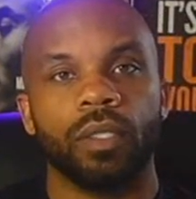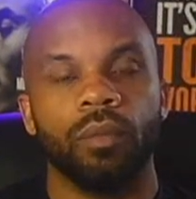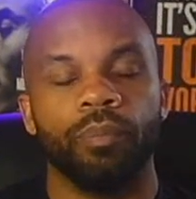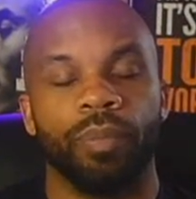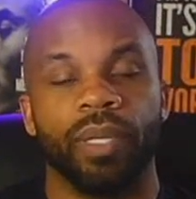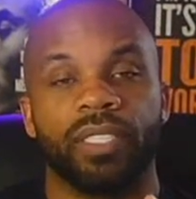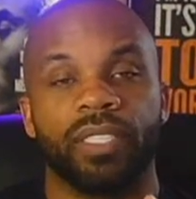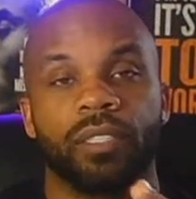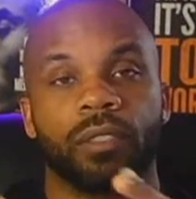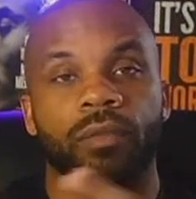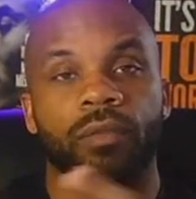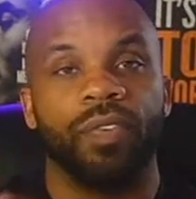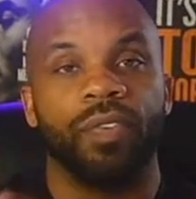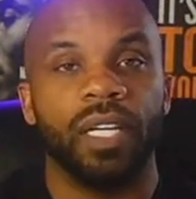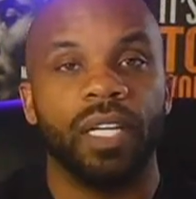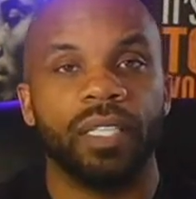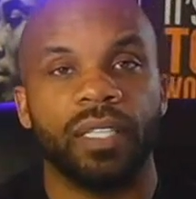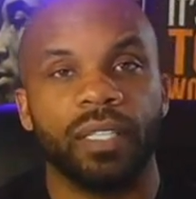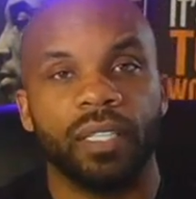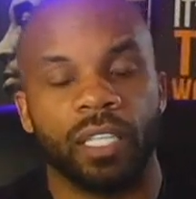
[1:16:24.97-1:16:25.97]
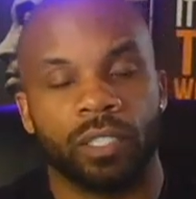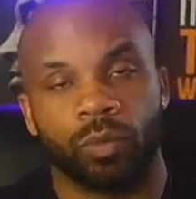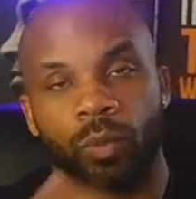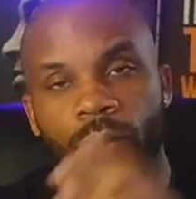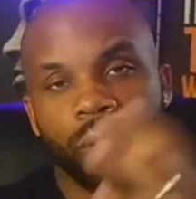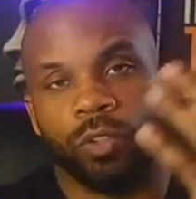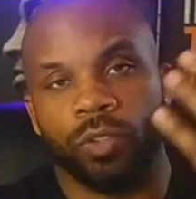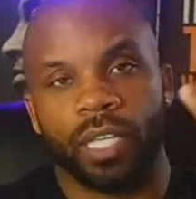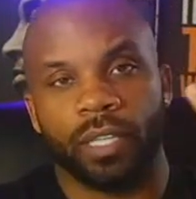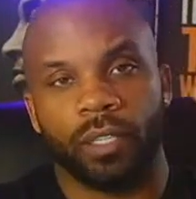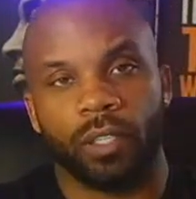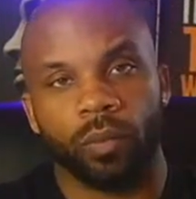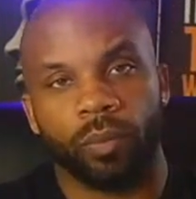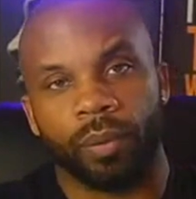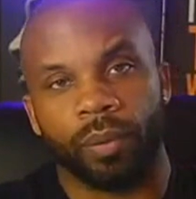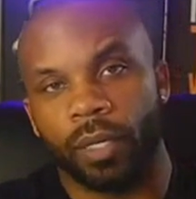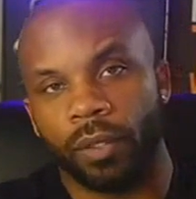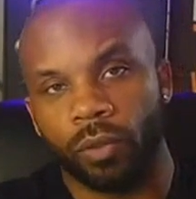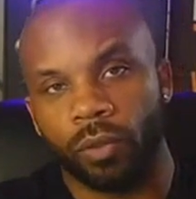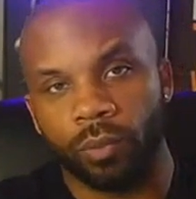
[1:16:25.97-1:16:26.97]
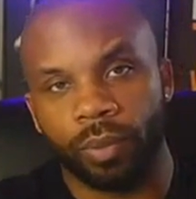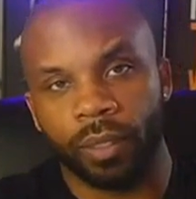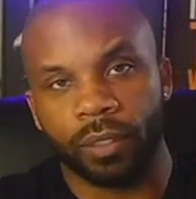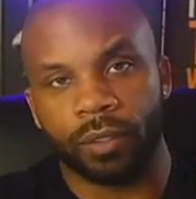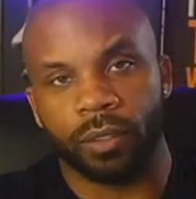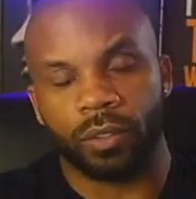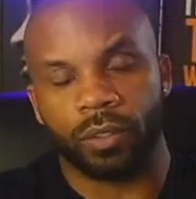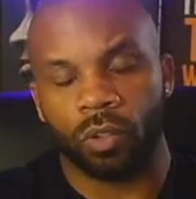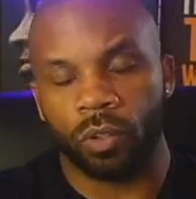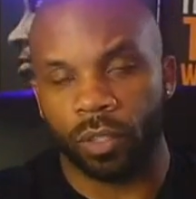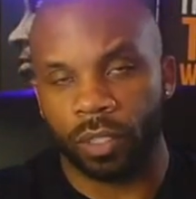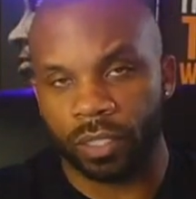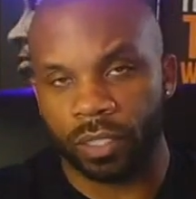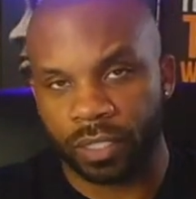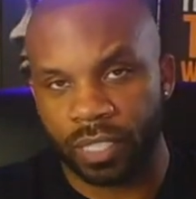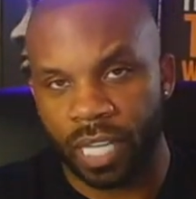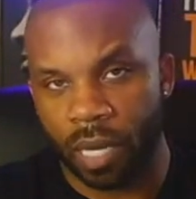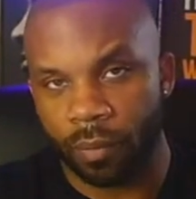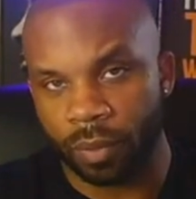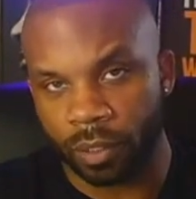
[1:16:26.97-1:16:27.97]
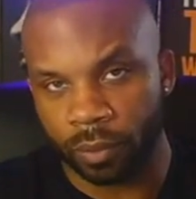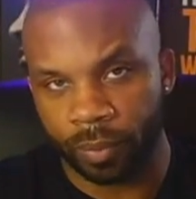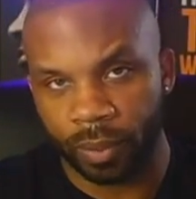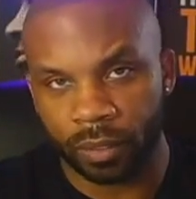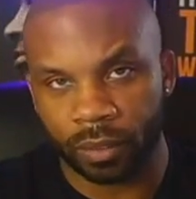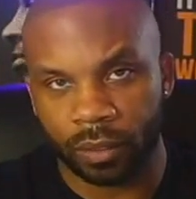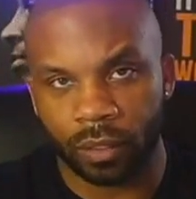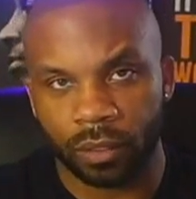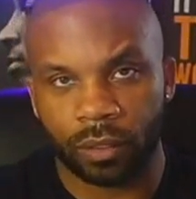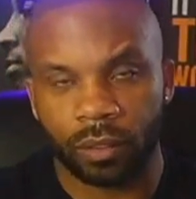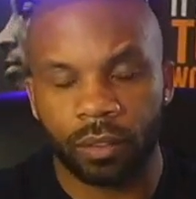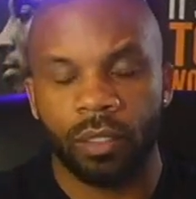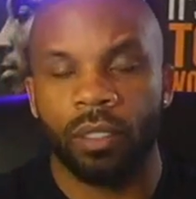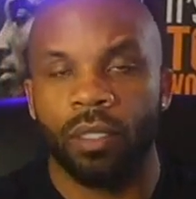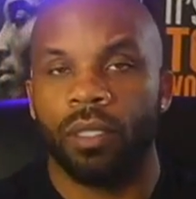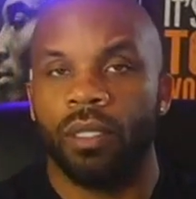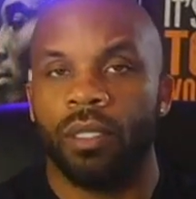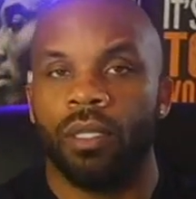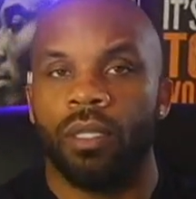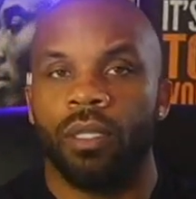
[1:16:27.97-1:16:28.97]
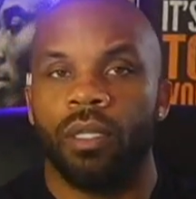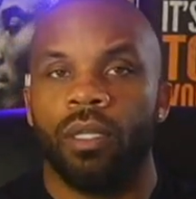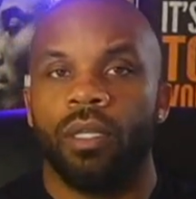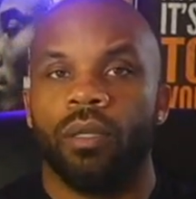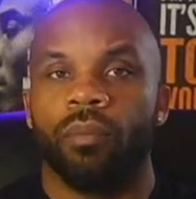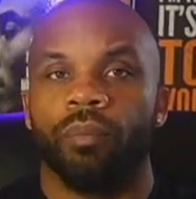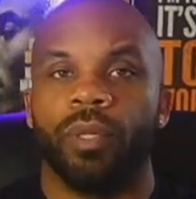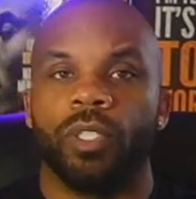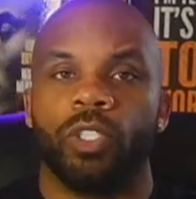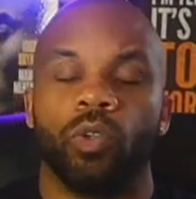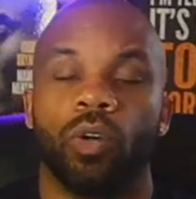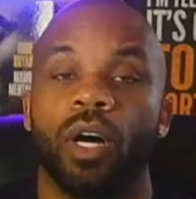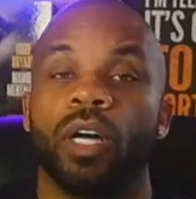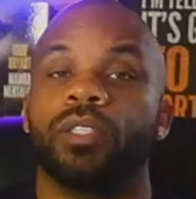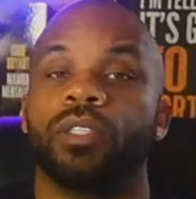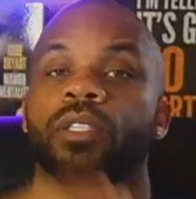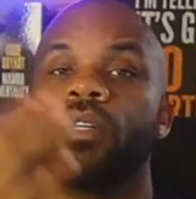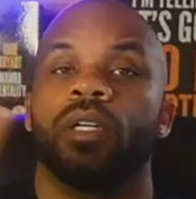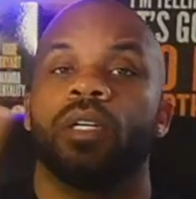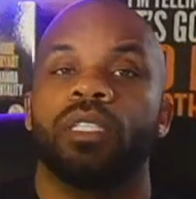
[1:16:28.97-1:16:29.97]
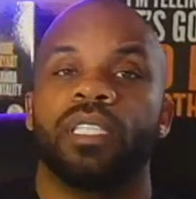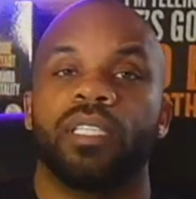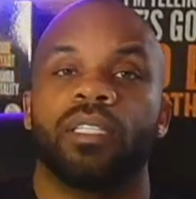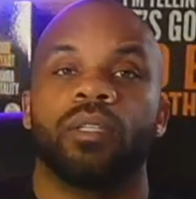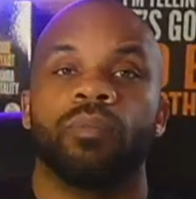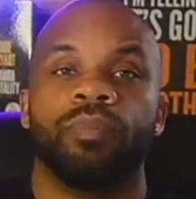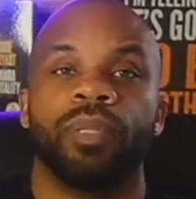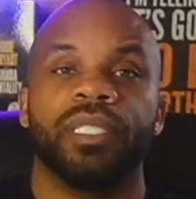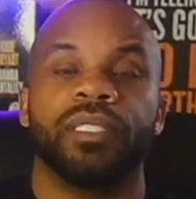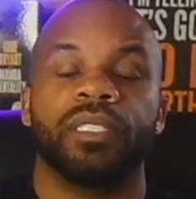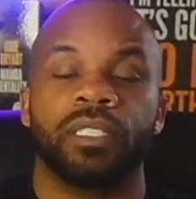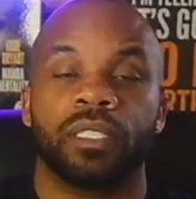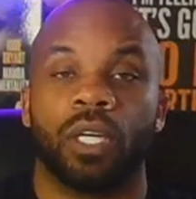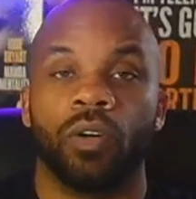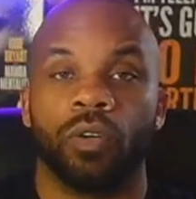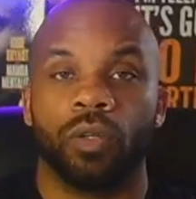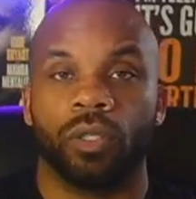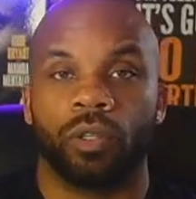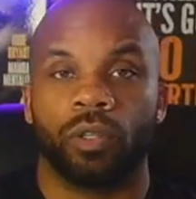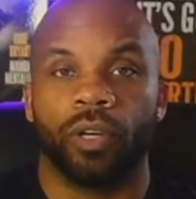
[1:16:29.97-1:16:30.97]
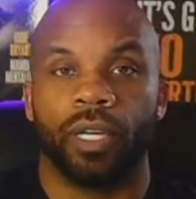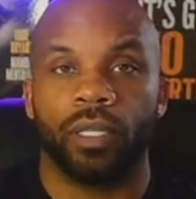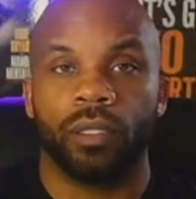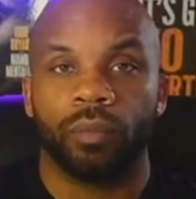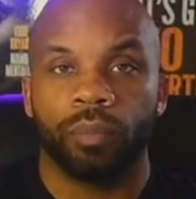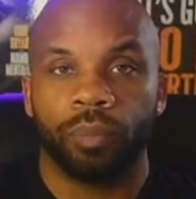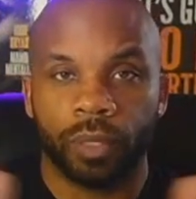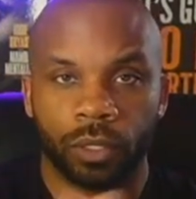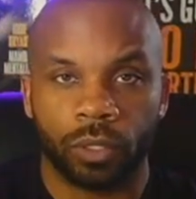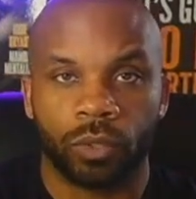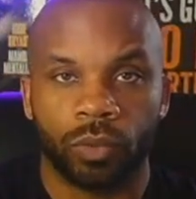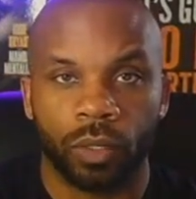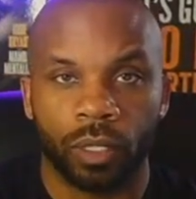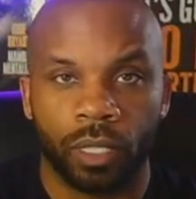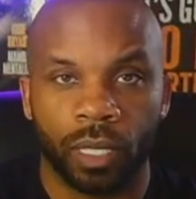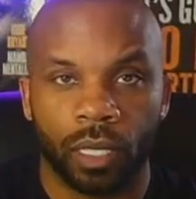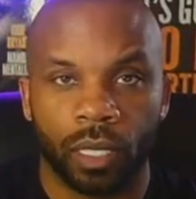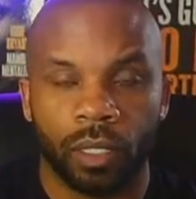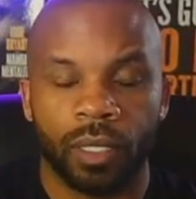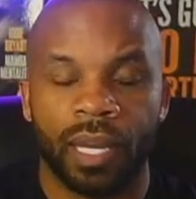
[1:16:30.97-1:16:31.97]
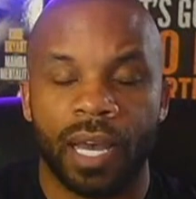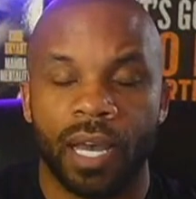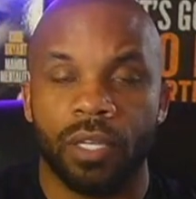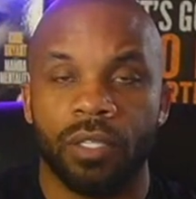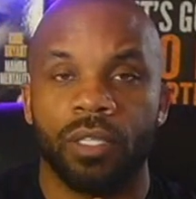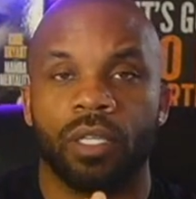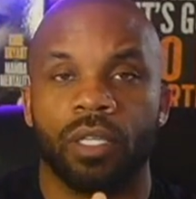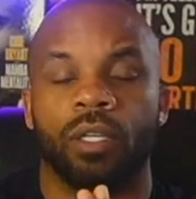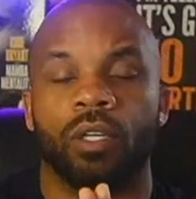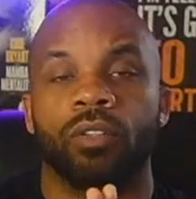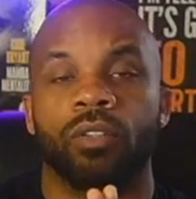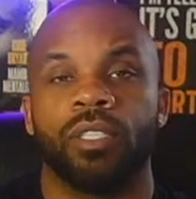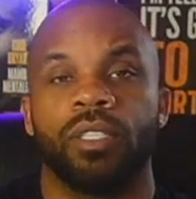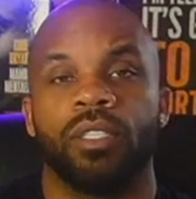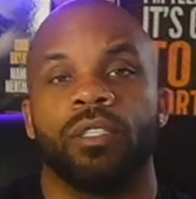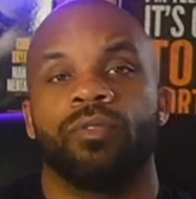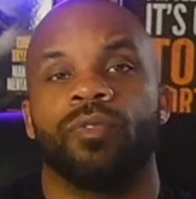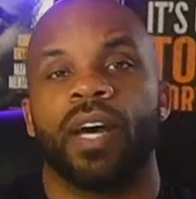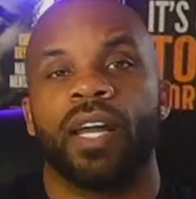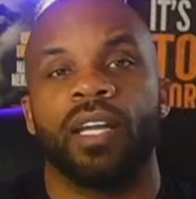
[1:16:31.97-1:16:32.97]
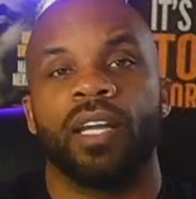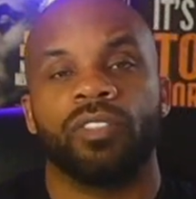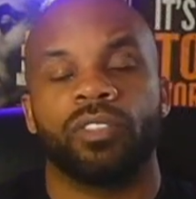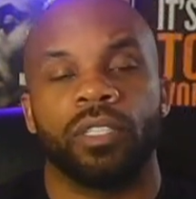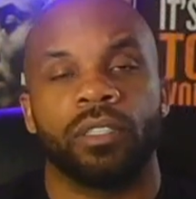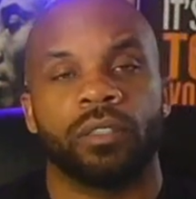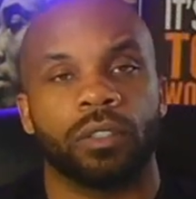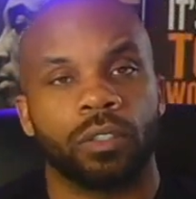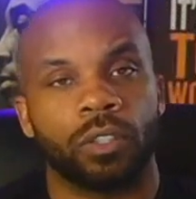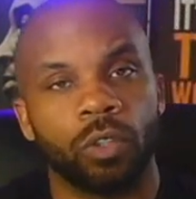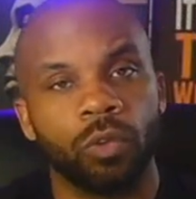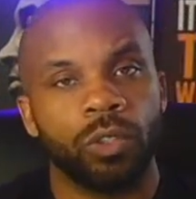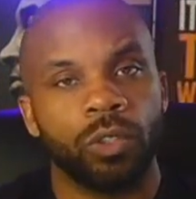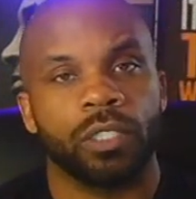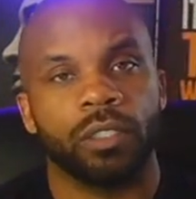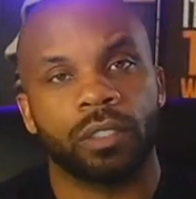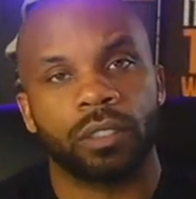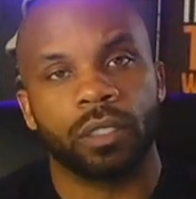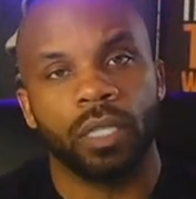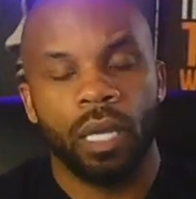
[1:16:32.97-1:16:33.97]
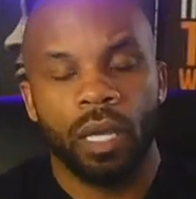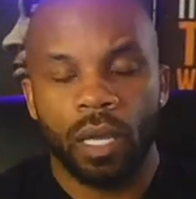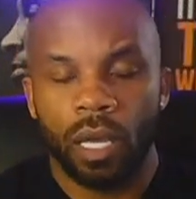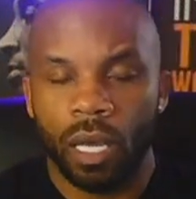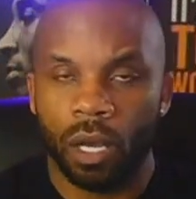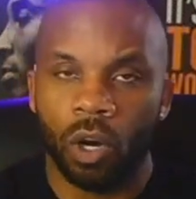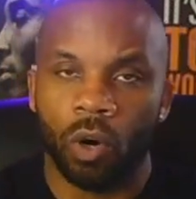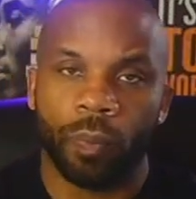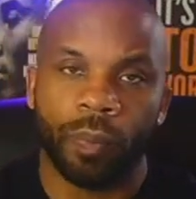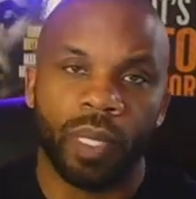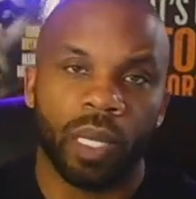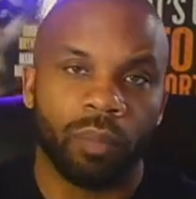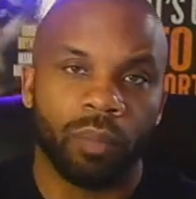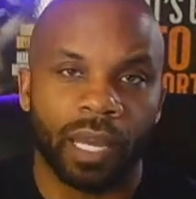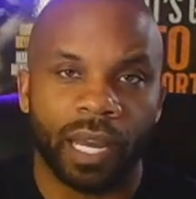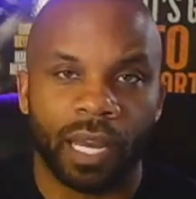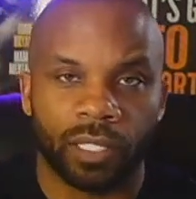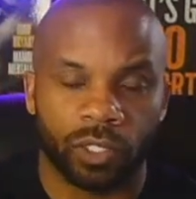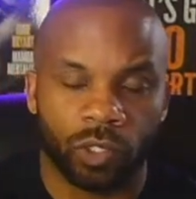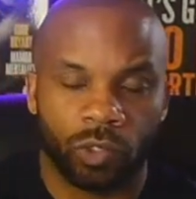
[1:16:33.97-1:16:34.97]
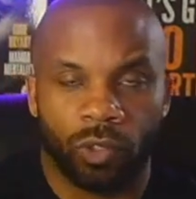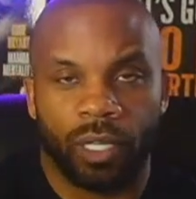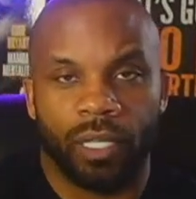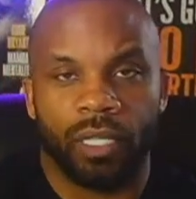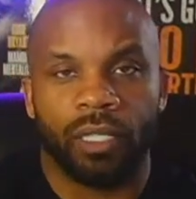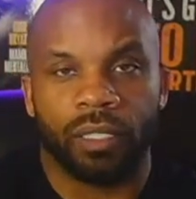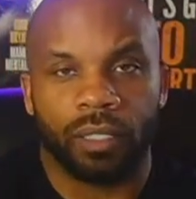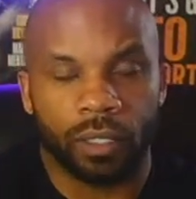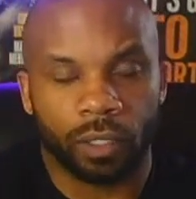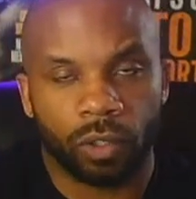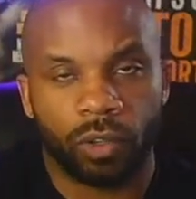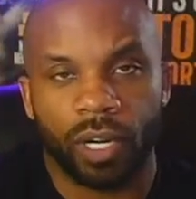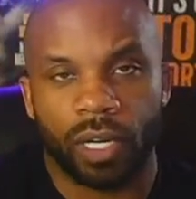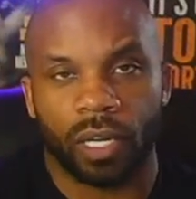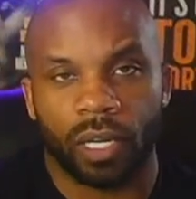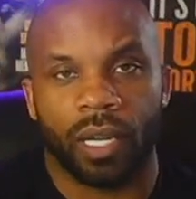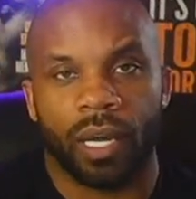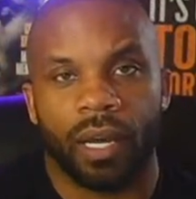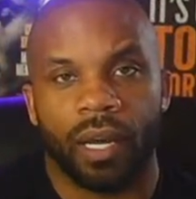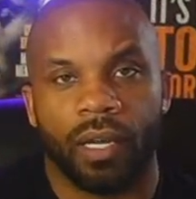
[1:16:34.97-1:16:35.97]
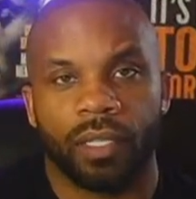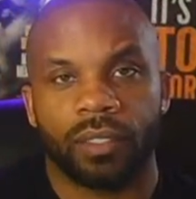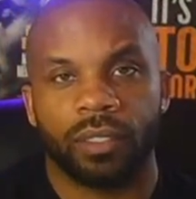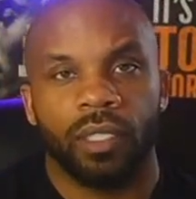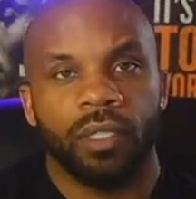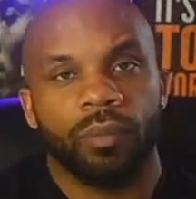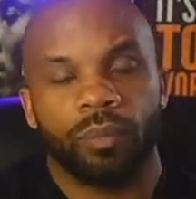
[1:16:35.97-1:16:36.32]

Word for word: business funding is when you take your brand new business or an established business, but you're also going to take the business owner credit, put the two together. Now you're going to go to these financial institutions and open up lines of credit and get credit lines.